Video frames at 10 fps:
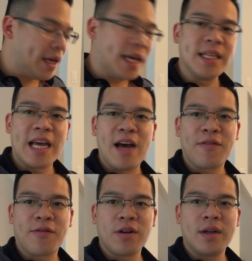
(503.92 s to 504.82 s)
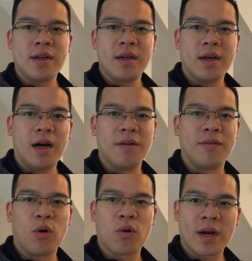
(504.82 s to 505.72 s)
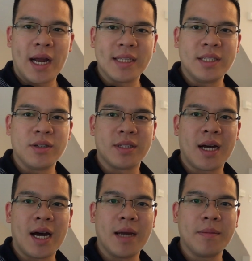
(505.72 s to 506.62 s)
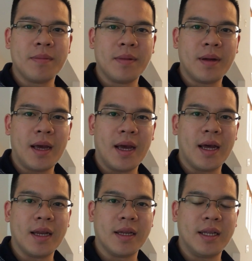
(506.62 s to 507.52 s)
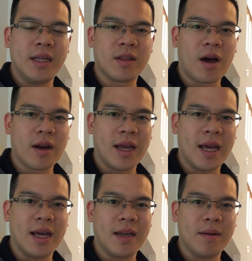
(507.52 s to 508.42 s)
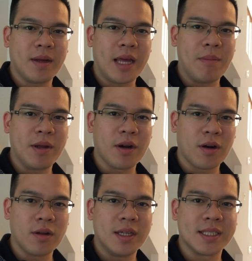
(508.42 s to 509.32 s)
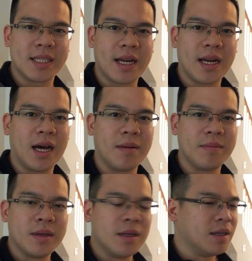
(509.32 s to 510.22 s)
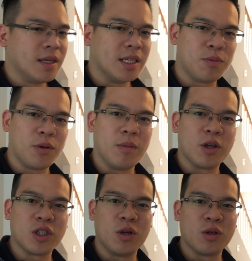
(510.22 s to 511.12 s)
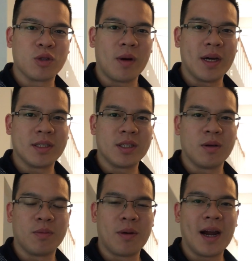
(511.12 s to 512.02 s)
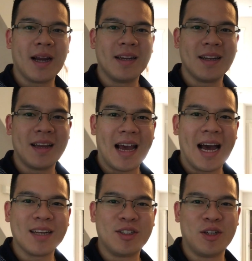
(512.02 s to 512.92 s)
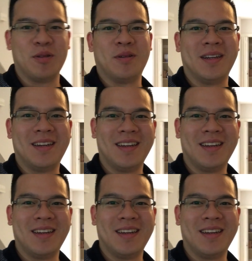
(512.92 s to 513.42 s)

making the effort of organizing your time and he thought ahead, came here early, set it up. It's pretty much no sweat. So Brian, attitude.